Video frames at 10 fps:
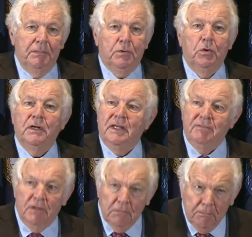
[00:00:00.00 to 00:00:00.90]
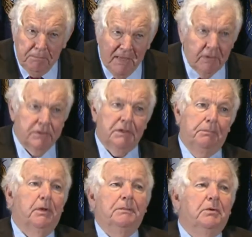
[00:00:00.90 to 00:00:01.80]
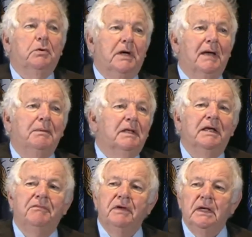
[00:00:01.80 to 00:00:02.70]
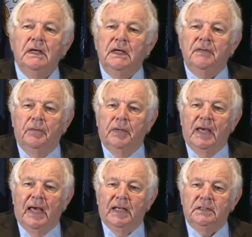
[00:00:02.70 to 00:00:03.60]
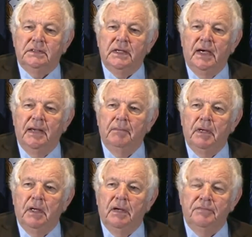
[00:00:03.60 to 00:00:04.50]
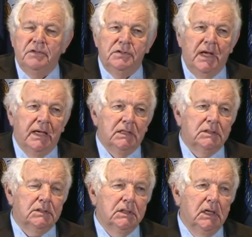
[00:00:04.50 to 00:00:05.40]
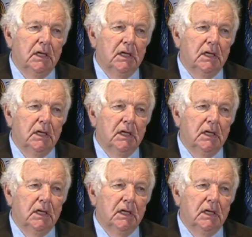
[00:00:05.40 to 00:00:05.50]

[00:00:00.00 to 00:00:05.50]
Court, even a little better Supreme Court, I believe, than we had at the time of the Janus